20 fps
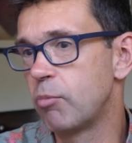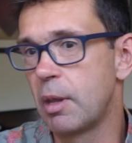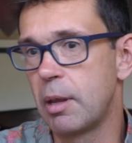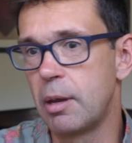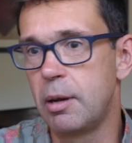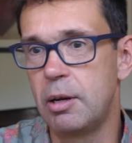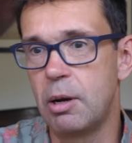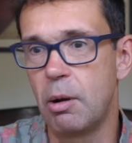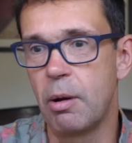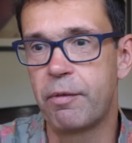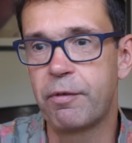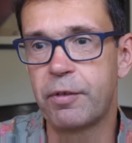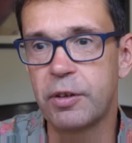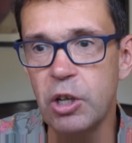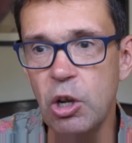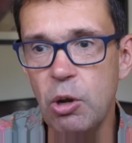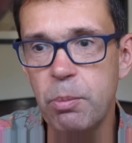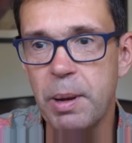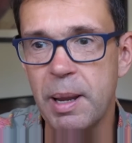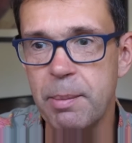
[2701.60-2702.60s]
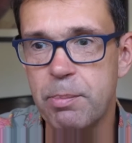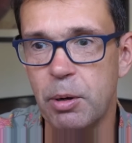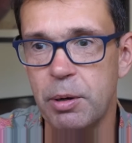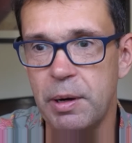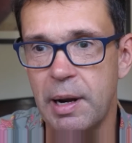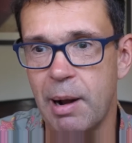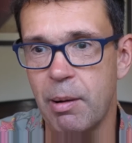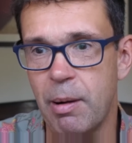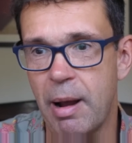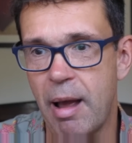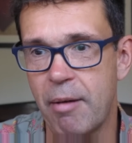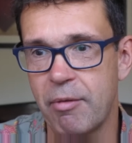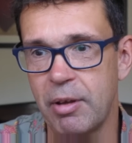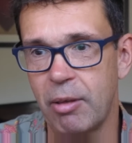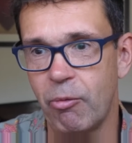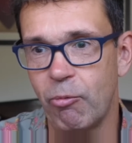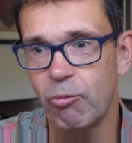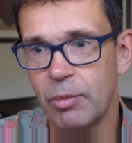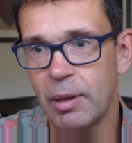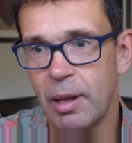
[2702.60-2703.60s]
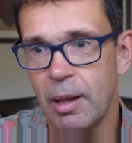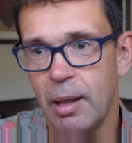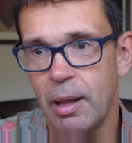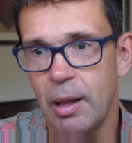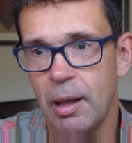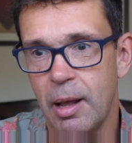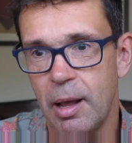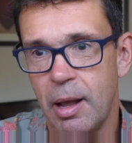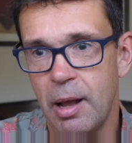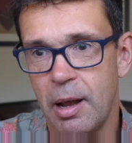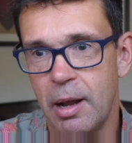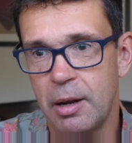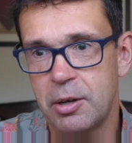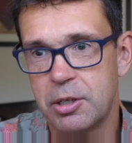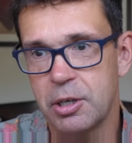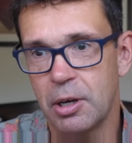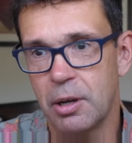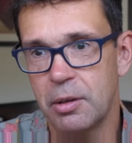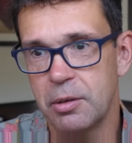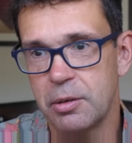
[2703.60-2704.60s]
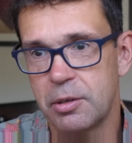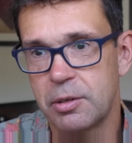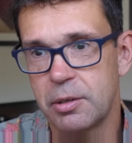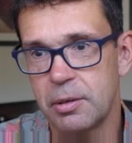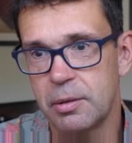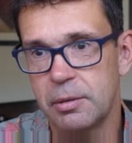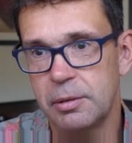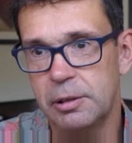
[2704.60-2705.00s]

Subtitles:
you know, a few people now are having a chance.